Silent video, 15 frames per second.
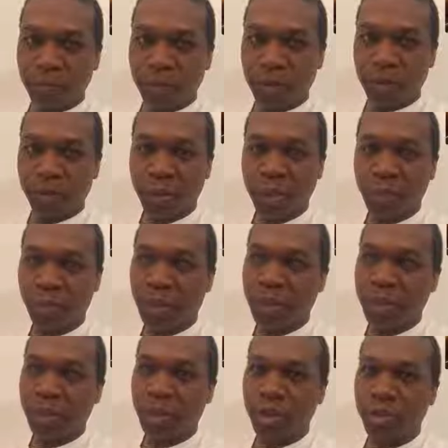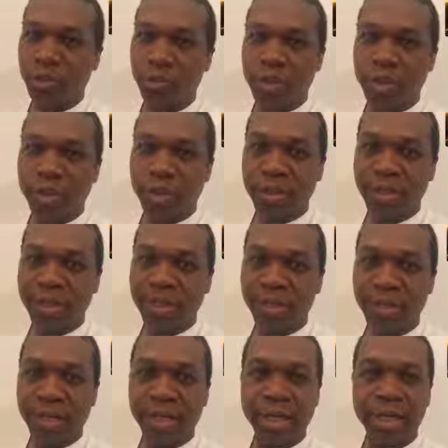So they want you to choose
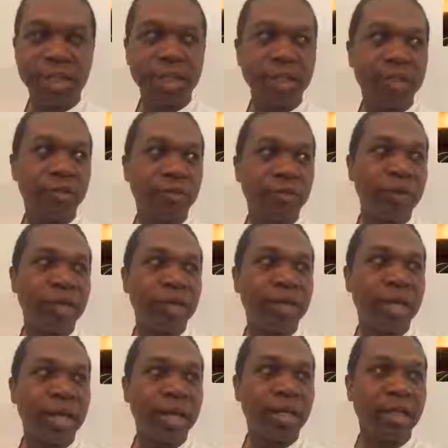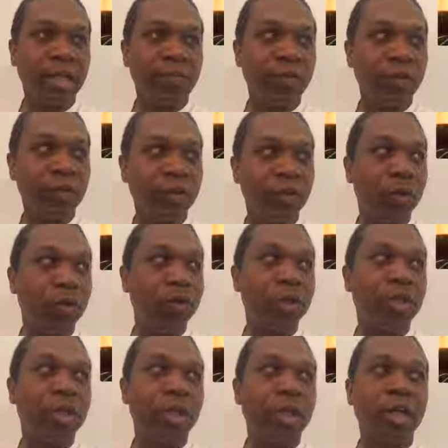their energy source, and if you
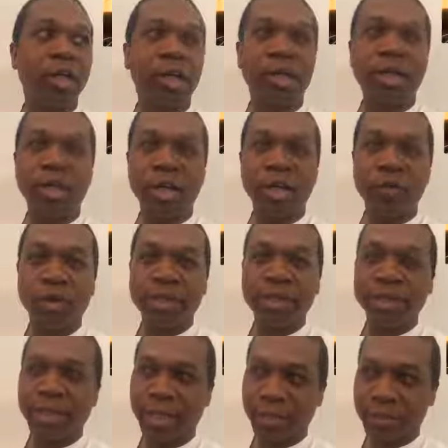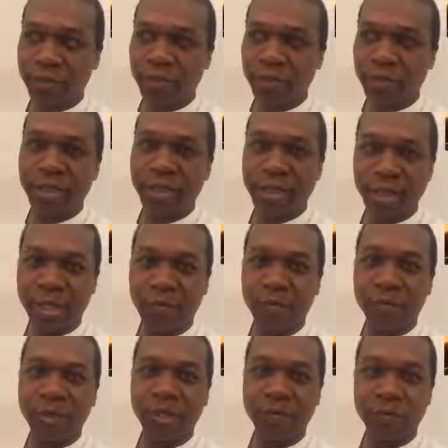don't, they're going to tax the hell
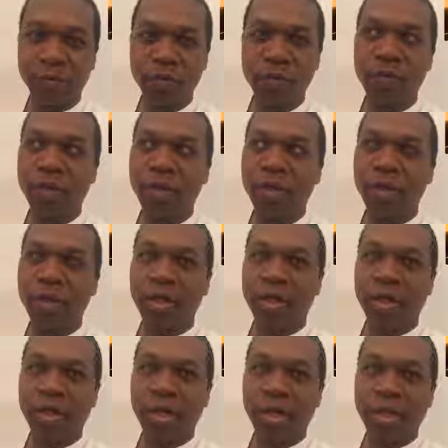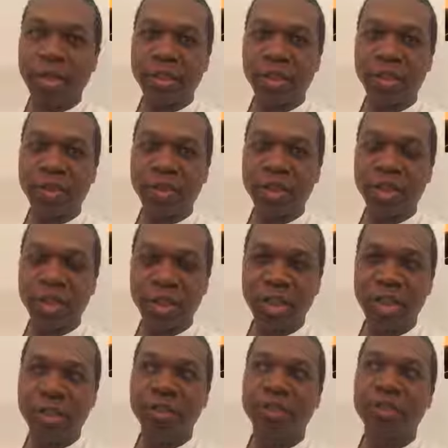out of you until you
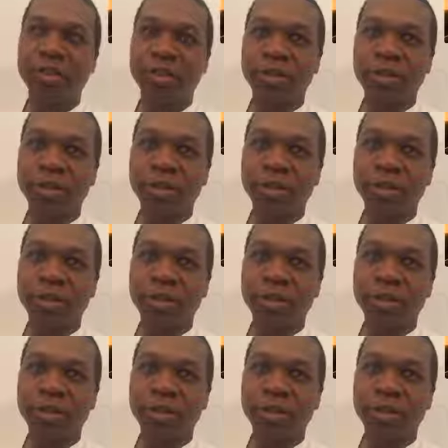change.